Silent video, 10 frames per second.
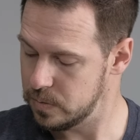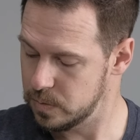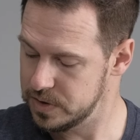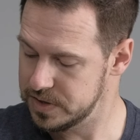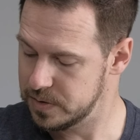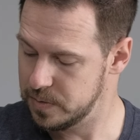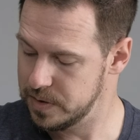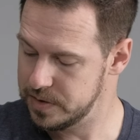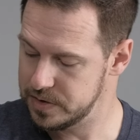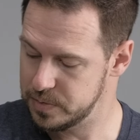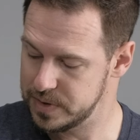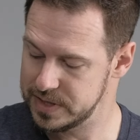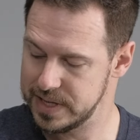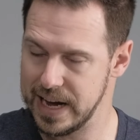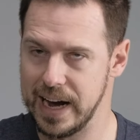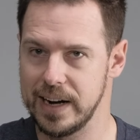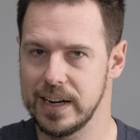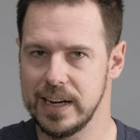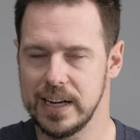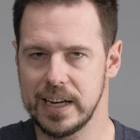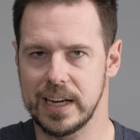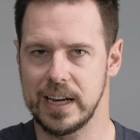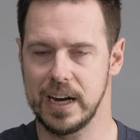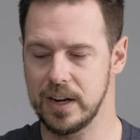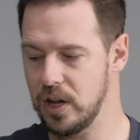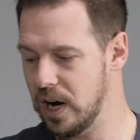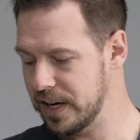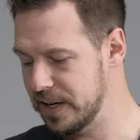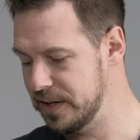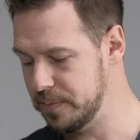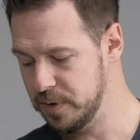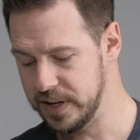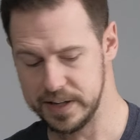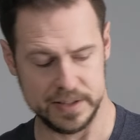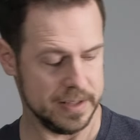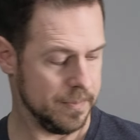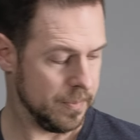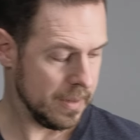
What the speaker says: we're just going to twist that and lock it into place.